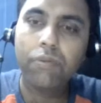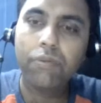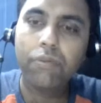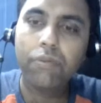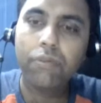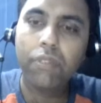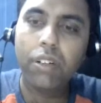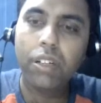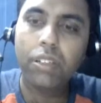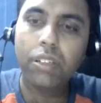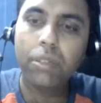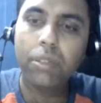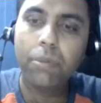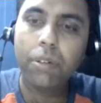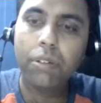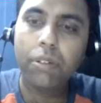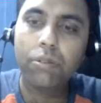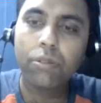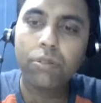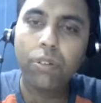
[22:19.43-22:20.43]
words
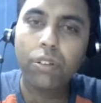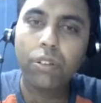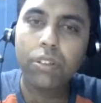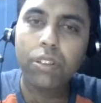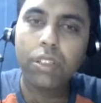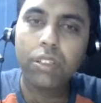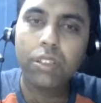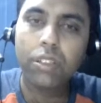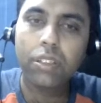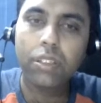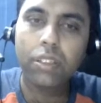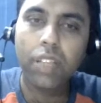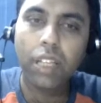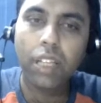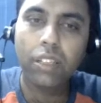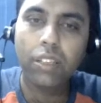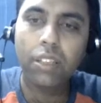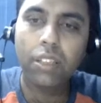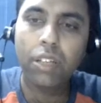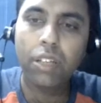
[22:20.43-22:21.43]
about not just
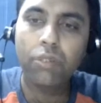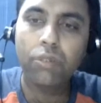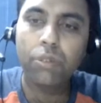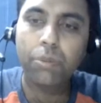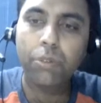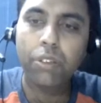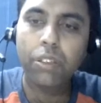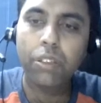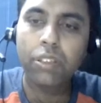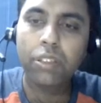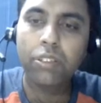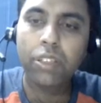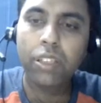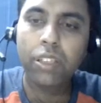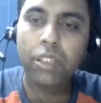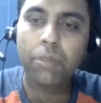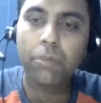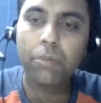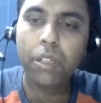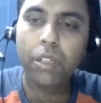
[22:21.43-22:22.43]
natural language processing
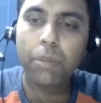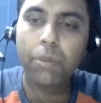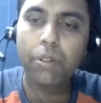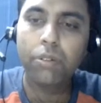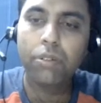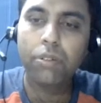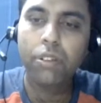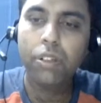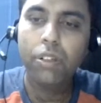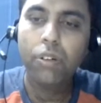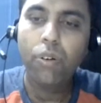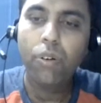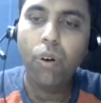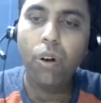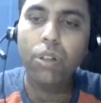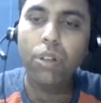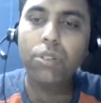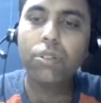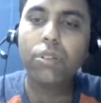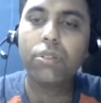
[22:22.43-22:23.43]
training but about
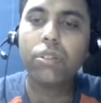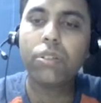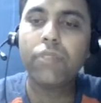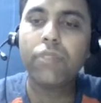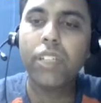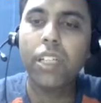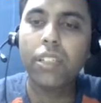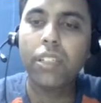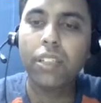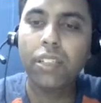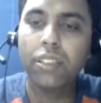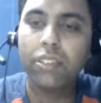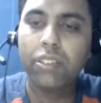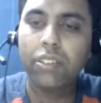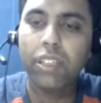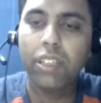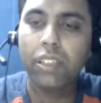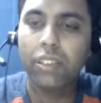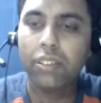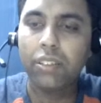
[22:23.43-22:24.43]
all sorts of data science
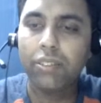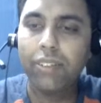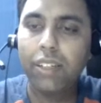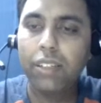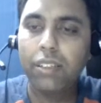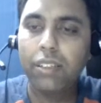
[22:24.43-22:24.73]
trainings, right?